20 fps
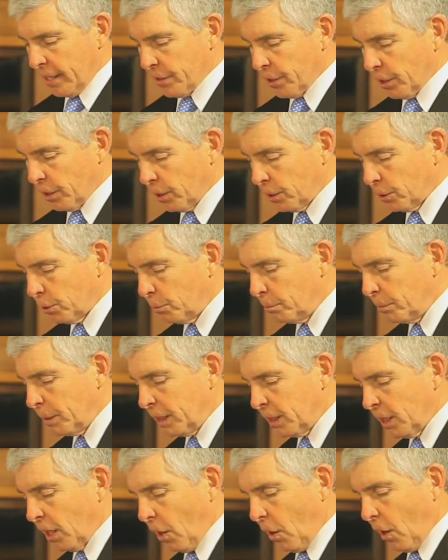in the
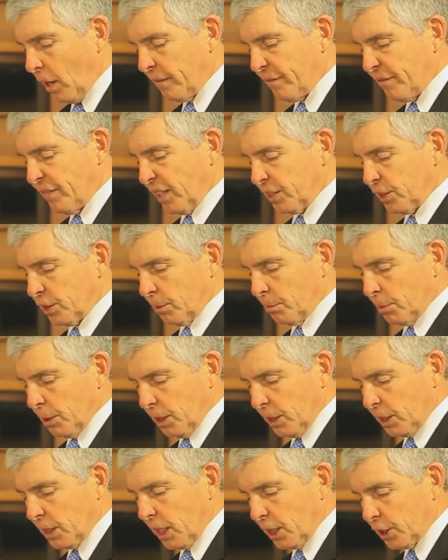Lumina Art
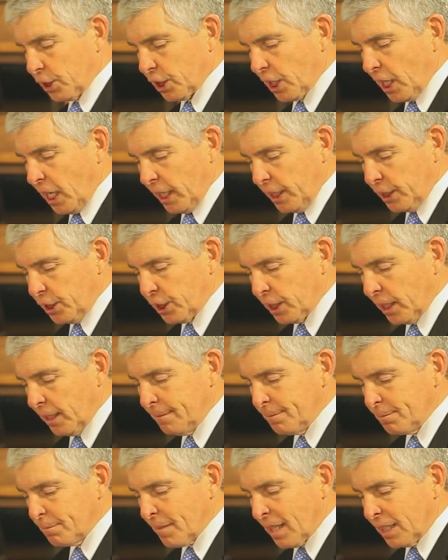Festival in Cascais,